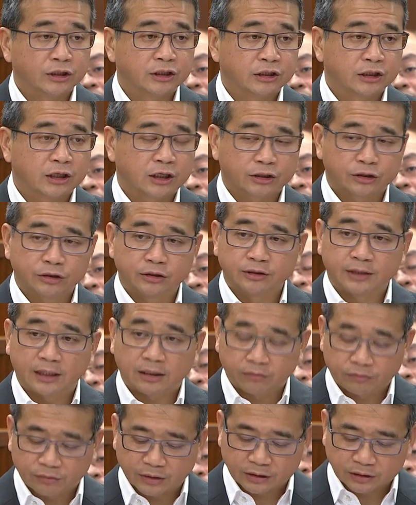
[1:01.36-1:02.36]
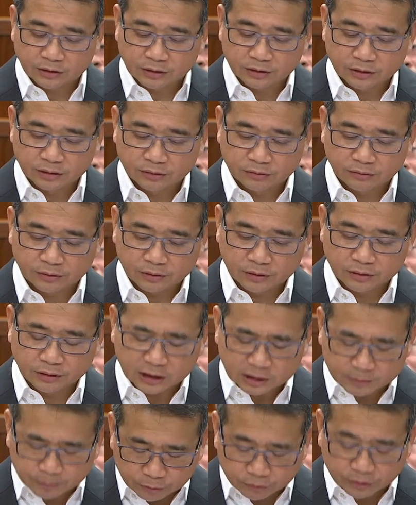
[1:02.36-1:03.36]
for international debt res
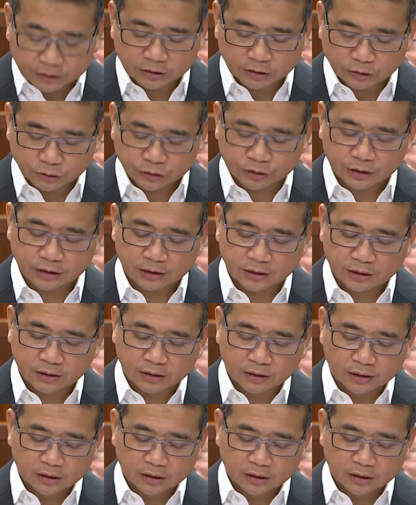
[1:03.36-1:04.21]
dispute resolution.